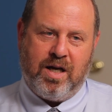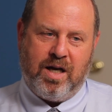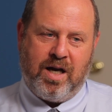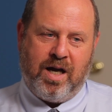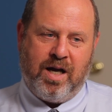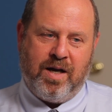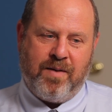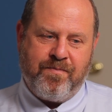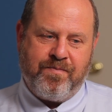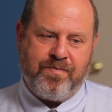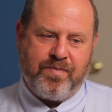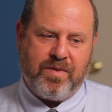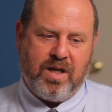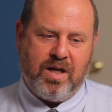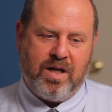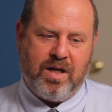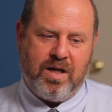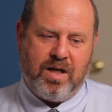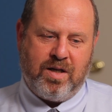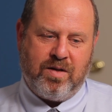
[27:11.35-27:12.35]

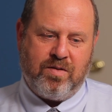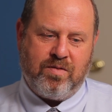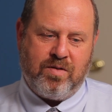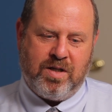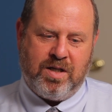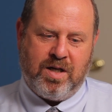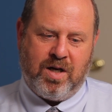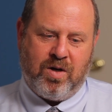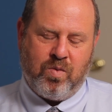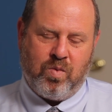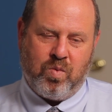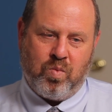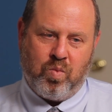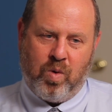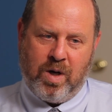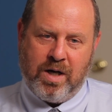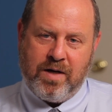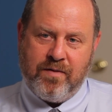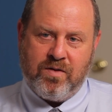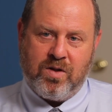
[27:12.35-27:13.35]

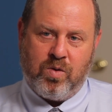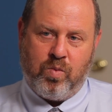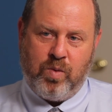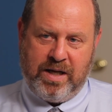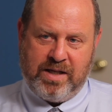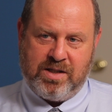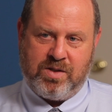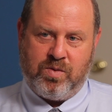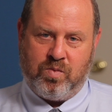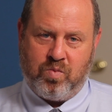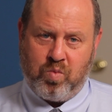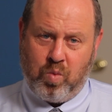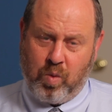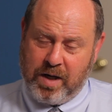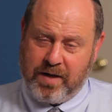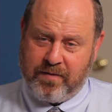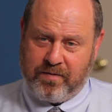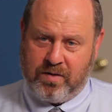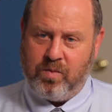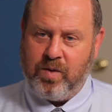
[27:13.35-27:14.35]
one of the ways
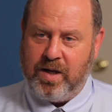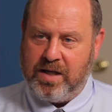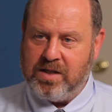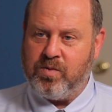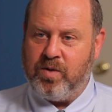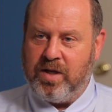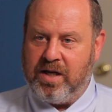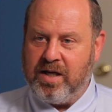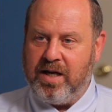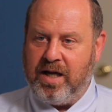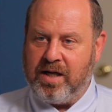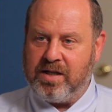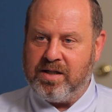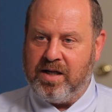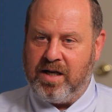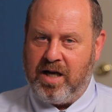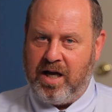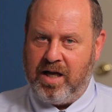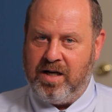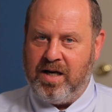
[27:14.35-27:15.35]
we connect to
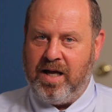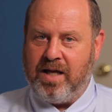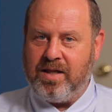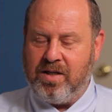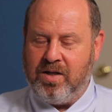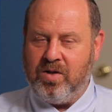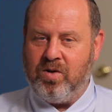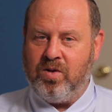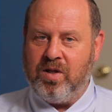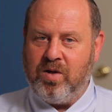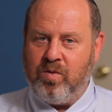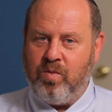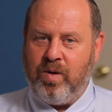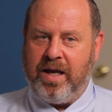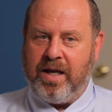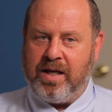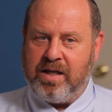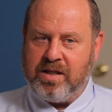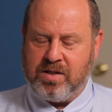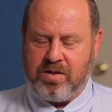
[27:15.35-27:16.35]
God, not the only
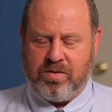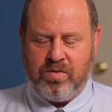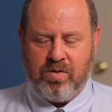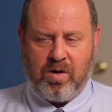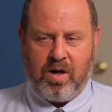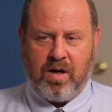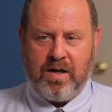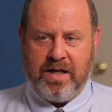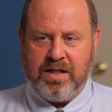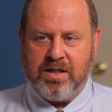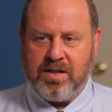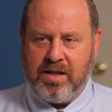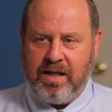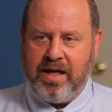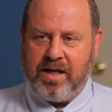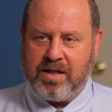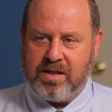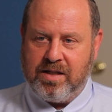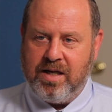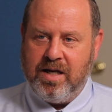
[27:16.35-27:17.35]
way, is through our
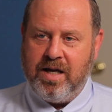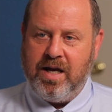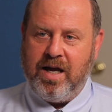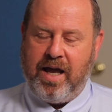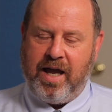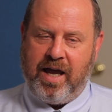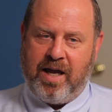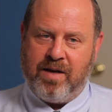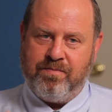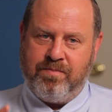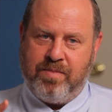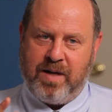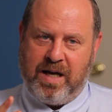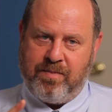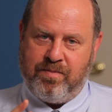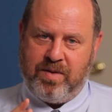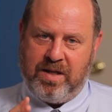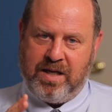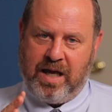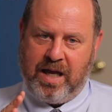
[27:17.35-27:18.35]
intellect, and by
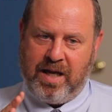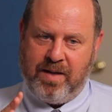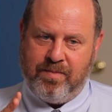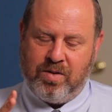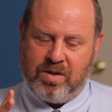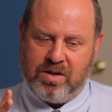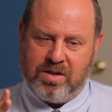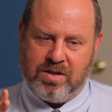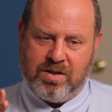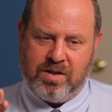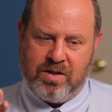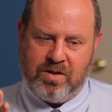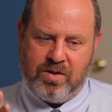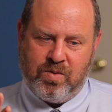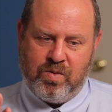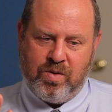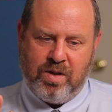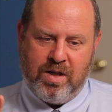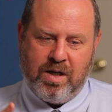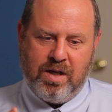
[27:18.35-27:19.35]
being able
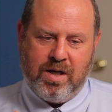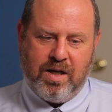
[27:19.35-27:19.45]
to